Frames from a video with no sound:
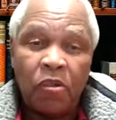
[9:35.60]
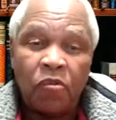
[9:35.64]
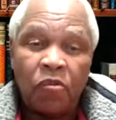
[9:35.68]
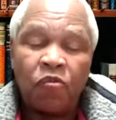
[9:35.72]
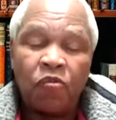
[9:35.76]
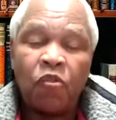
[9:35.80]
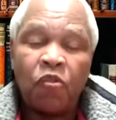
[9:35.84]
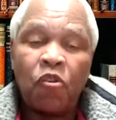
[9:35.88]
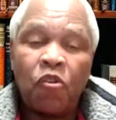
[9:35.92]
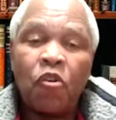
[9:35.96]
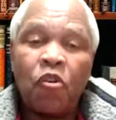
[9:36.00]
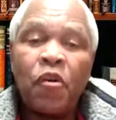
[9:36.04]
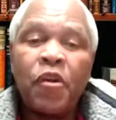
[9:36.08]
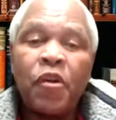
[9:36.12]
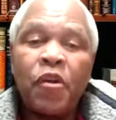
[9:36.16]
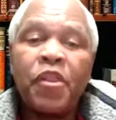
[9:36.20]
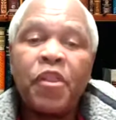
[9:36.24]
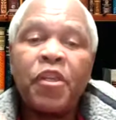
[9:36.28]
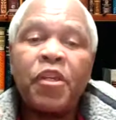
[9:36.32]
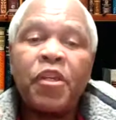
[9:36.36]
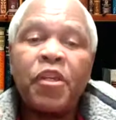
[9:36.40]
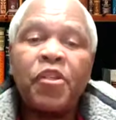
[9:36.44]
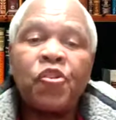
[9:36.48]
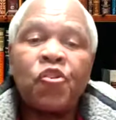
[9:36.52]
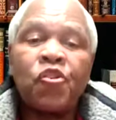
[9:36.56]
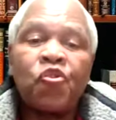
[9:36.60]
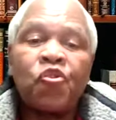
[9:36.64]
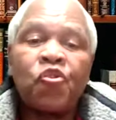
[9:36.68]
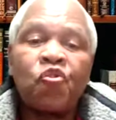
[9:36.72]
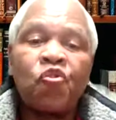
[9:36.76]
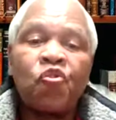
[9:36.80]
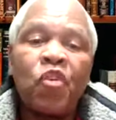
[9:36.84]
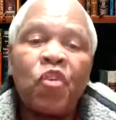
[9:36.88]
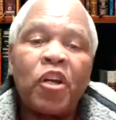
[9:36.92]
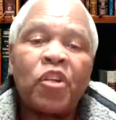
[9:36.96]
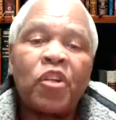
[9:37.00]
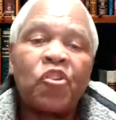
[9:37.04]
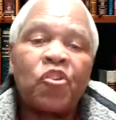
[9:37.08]
following the
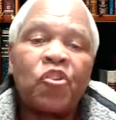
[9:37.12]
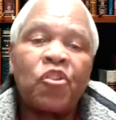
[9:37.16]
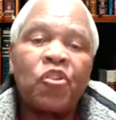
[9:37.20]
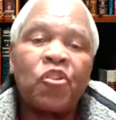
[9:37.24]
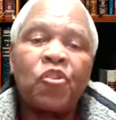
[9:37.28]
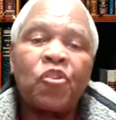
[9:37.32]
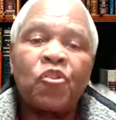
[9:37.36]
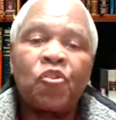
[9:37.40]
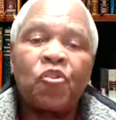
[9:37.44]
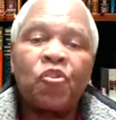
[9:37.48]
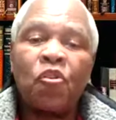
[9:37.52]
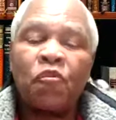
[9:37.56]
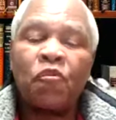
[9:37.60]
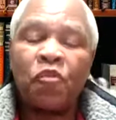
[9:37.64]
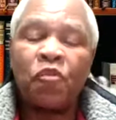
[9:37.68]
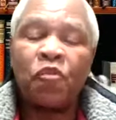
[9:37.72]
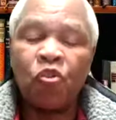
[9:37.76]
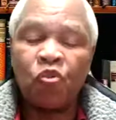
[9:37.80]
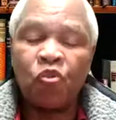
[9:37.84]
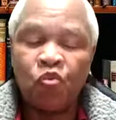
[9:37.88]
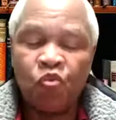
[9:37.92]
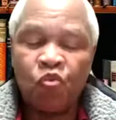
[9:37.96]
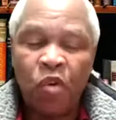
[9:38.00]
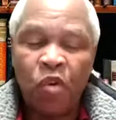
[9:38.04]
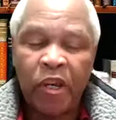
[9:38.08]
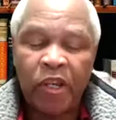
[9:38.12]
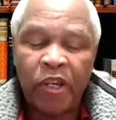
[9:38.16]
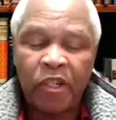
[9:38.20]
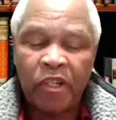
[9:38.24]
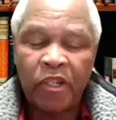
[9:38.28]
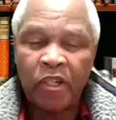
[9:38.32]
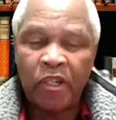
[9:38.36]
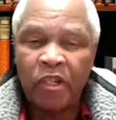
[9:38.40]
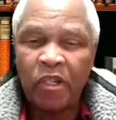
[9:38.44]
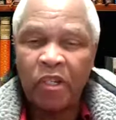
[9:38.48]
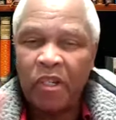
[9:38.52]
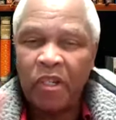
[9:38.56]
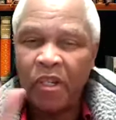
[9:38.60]
instructions of his word.
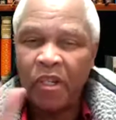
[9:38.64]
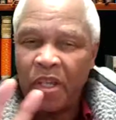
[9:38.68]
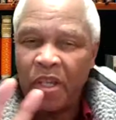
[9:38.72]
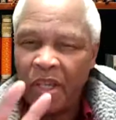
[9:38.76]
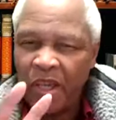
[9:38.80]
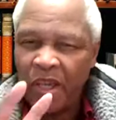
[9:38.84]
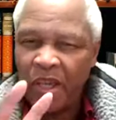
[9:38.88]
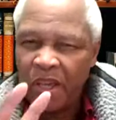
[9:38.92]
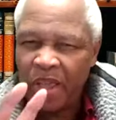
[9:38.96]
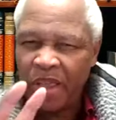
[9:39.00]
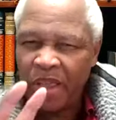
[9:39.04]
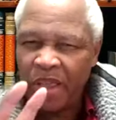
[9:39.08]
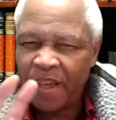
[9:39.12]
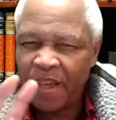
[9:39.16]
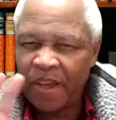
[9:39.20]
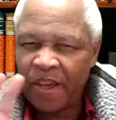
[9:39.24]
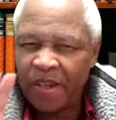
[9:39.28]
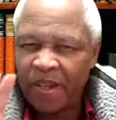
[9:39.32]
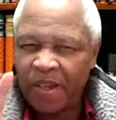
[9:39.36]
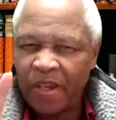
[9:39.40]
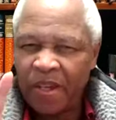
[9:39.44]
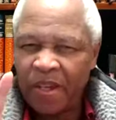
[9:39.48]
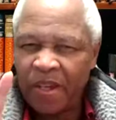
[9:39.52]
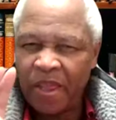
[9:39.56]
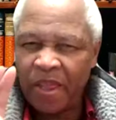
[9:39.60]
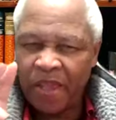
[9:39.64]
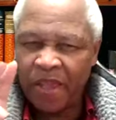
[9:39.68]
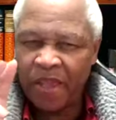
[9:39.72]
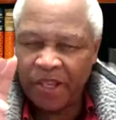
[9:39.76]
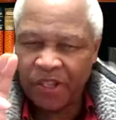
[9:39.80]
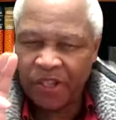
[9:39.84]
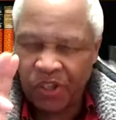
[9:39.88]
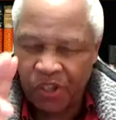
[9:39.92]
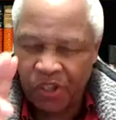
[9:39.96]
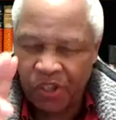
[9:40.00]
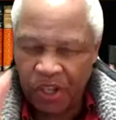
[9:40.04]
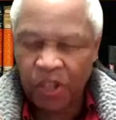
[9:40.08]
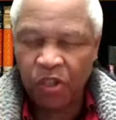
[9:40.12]
In
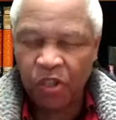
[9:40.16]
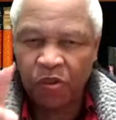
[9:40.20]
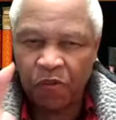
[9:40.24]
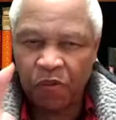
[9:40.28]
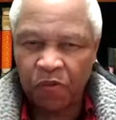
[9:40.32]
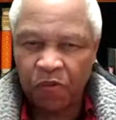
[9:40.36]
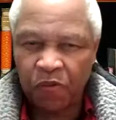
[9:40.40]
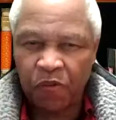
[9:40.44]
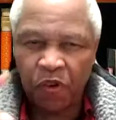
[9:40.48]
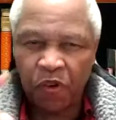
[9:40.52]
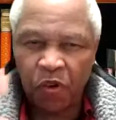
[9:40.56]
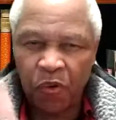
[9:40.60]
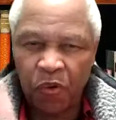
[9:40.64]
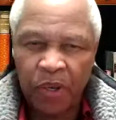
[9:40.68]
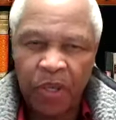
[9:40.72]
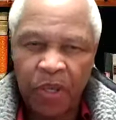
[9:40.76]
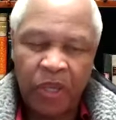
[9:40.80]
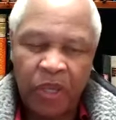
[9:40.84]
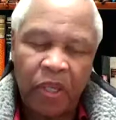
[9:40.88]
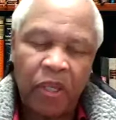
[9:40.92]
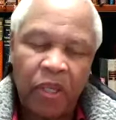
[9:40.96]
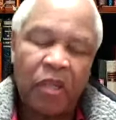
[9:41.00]
that sense of following.